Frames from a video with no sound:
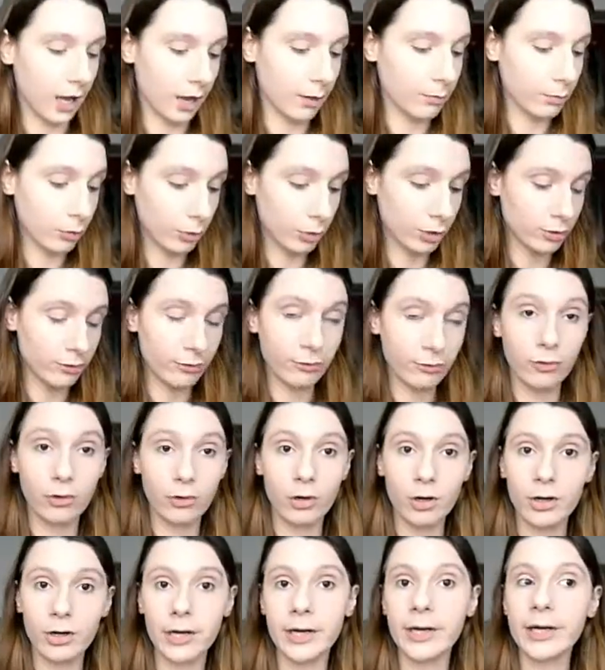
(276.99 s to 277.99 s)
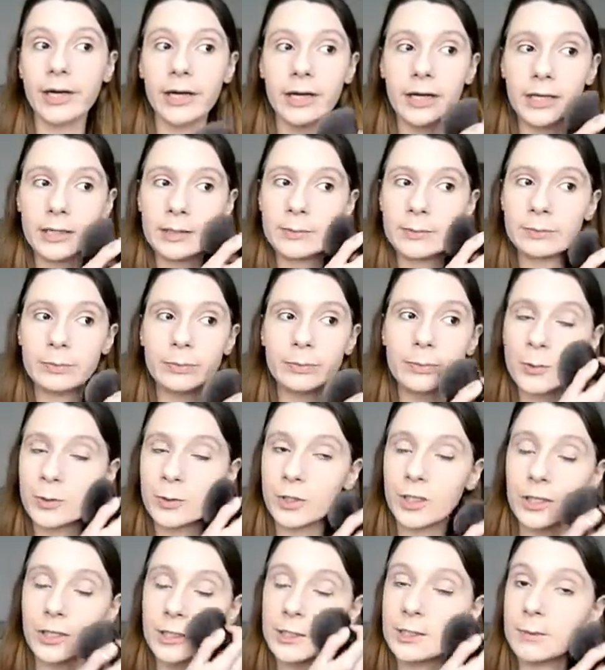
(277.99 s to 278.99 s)
I'm going for a
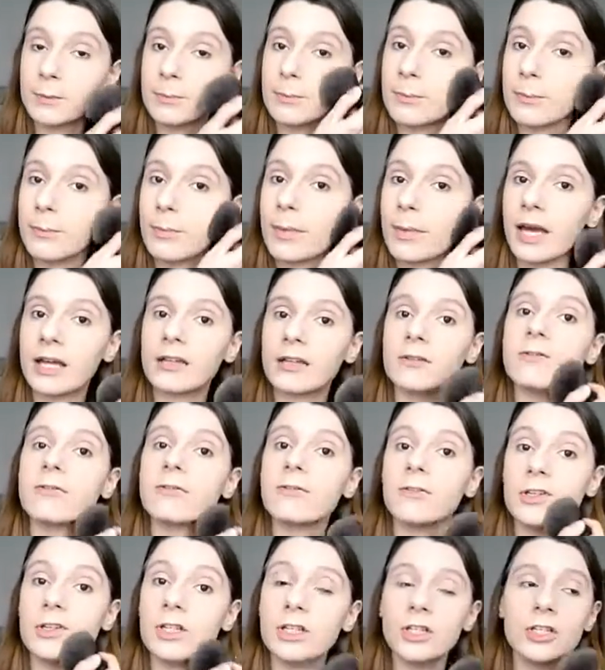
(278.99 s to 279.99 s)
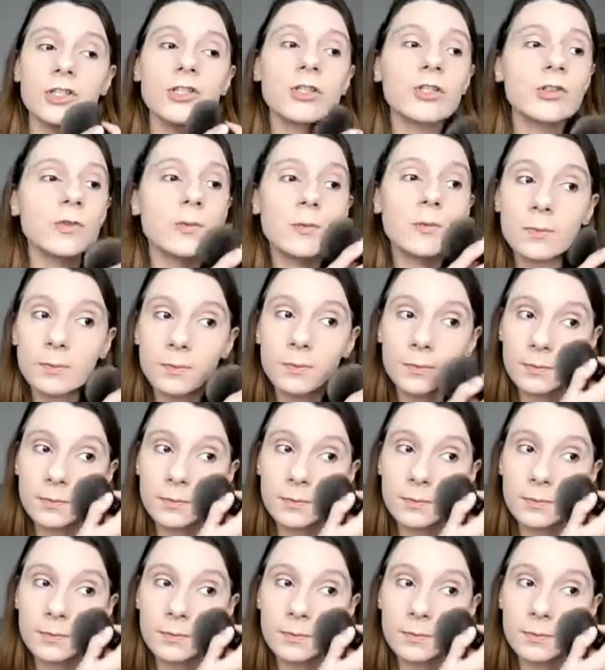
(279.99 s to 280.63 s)
pretty matte finish.